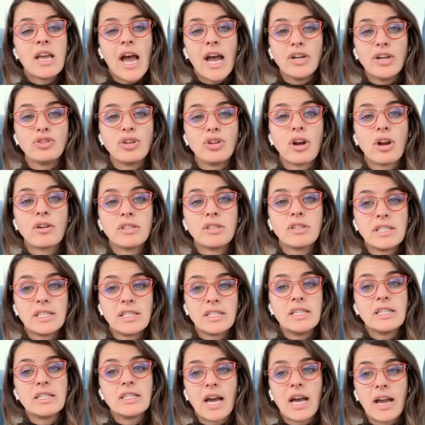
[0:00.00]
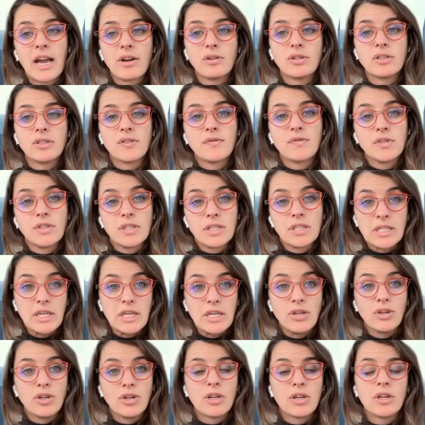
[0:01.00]
I generally see titles for
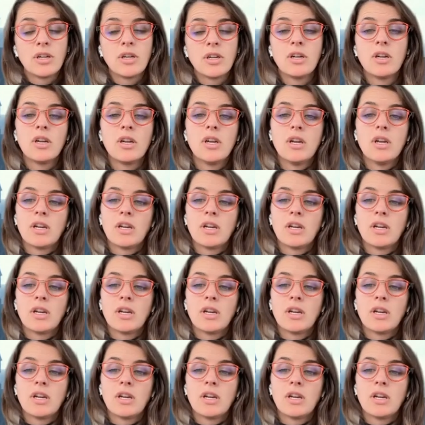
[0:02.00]
senior